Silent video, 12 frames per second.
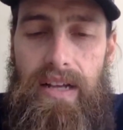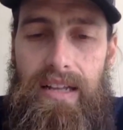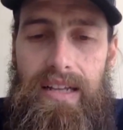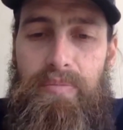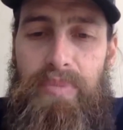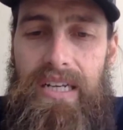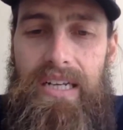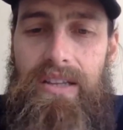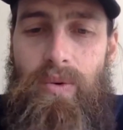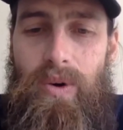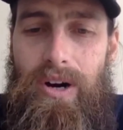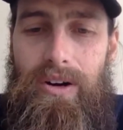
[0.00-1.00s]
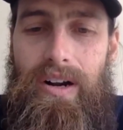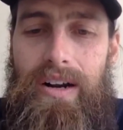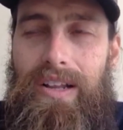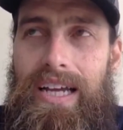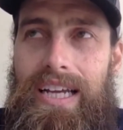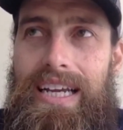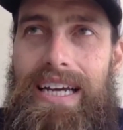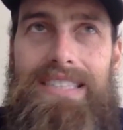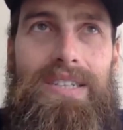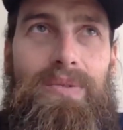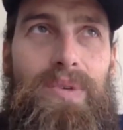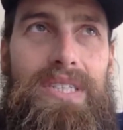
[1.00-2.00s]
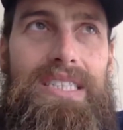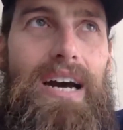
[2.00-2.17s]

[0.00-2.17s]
I like being in the water. I don't like guessing what's